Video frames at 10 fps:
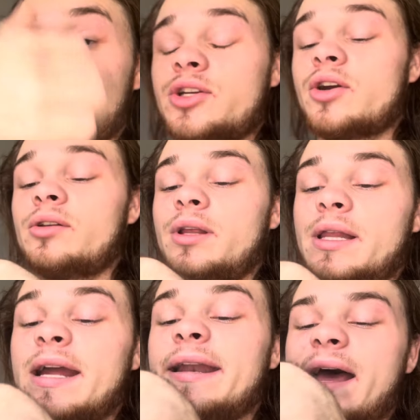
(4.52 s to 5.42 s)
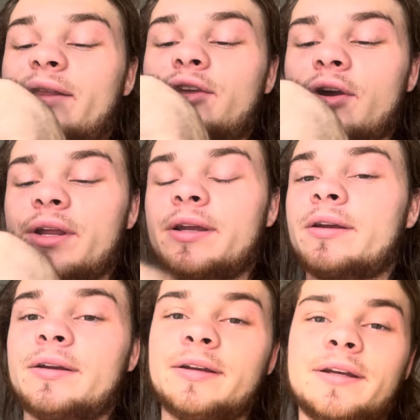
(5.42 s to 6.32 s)
is currently like 9:30.
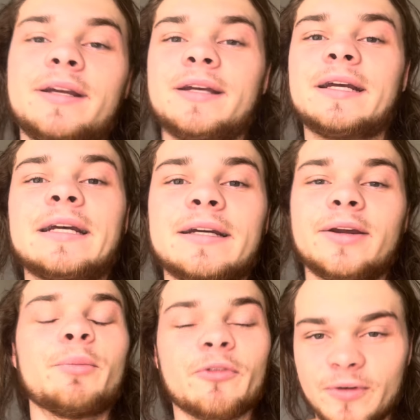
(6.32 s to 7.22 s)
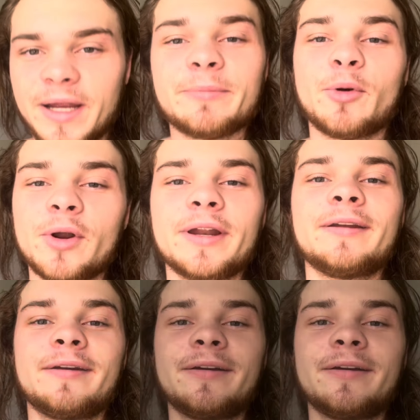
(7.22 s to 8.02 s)
Good freaking morning.